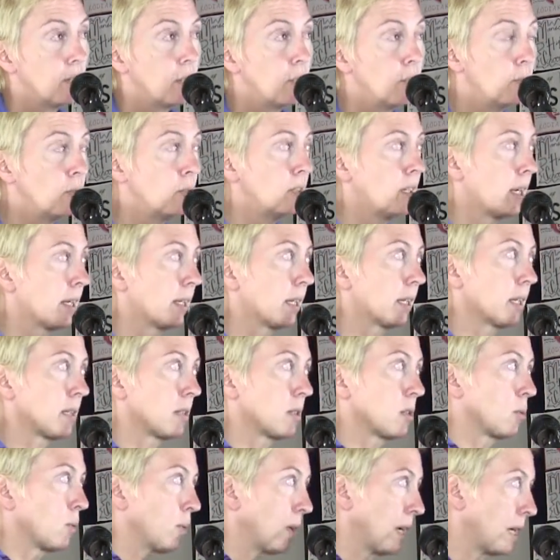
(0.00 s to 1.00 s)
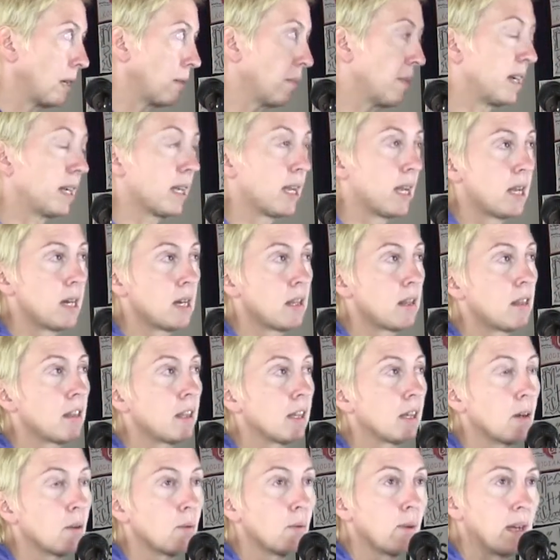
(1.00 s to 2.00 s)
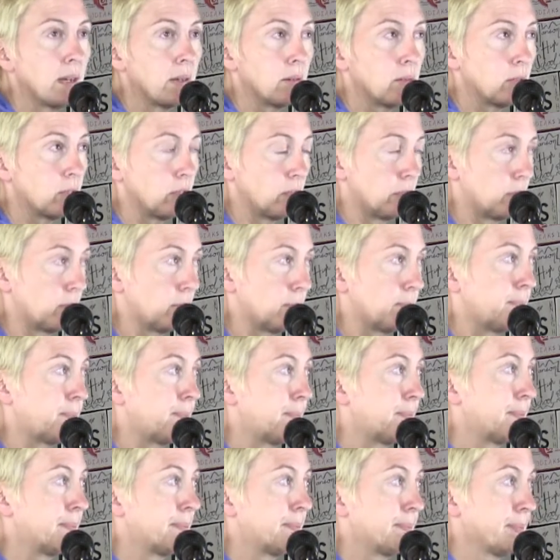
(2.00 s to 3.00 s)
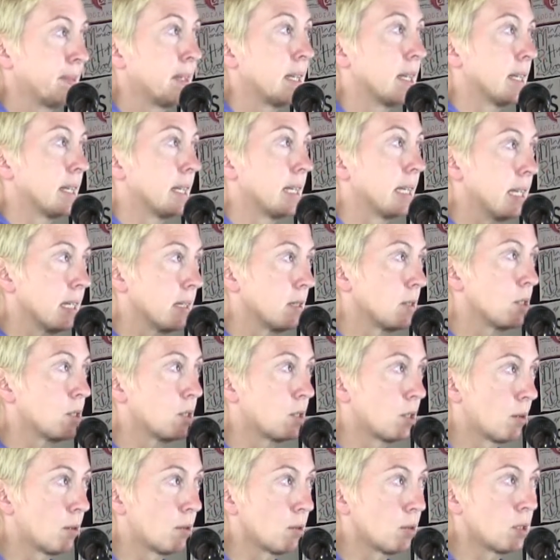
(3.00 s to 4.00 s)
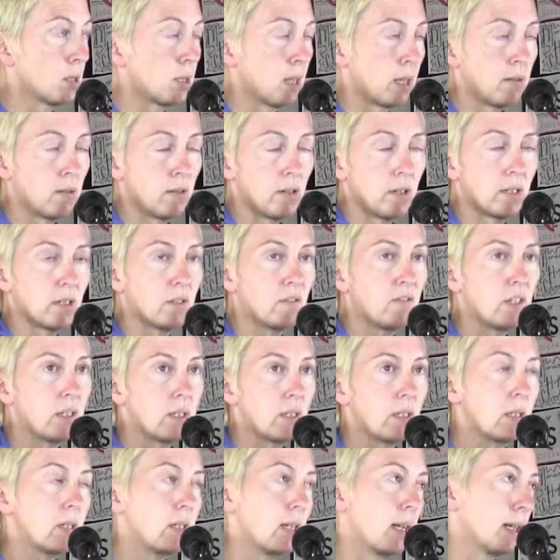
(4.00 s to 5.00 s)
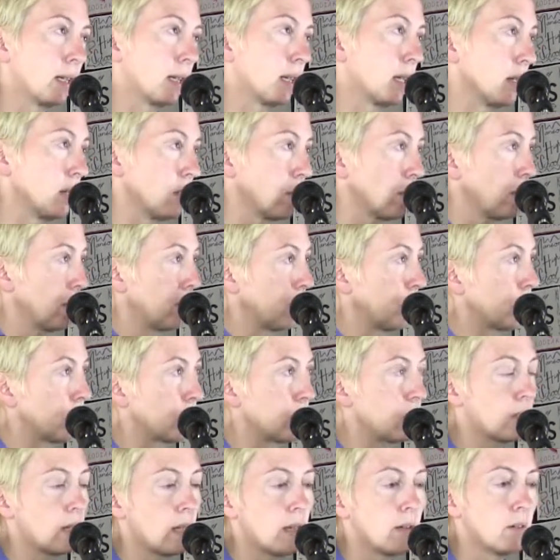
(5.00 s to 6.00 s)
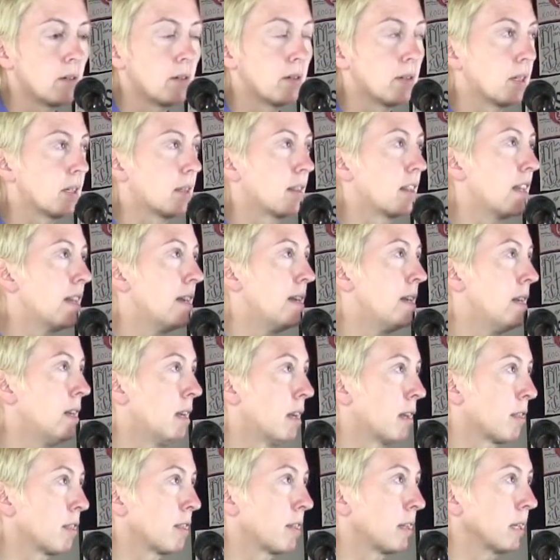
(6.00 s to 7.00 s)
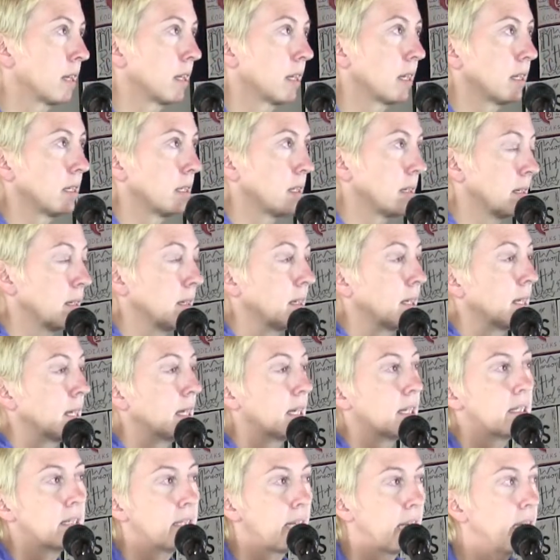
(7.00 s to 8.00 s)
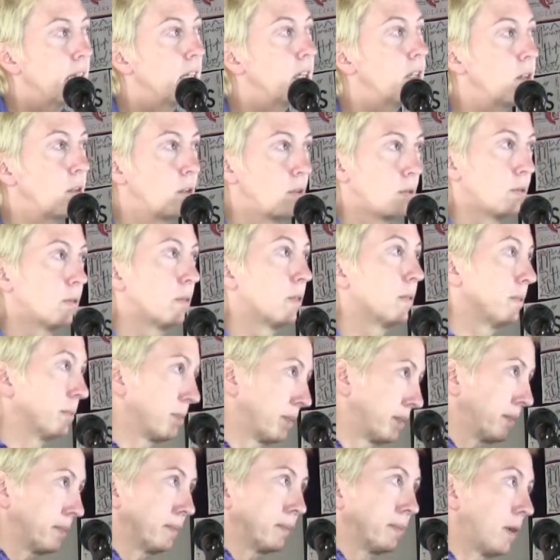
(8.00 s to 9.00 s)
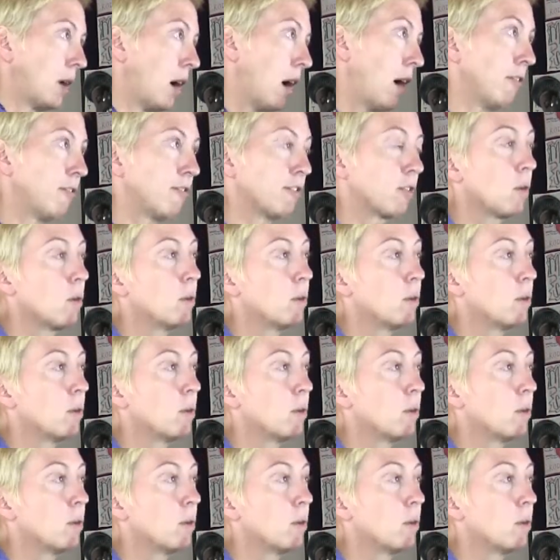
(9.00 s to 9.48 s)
Do not get swayed by anything around you. Get so centered, it's very Zen, get so centered that nothing can take you off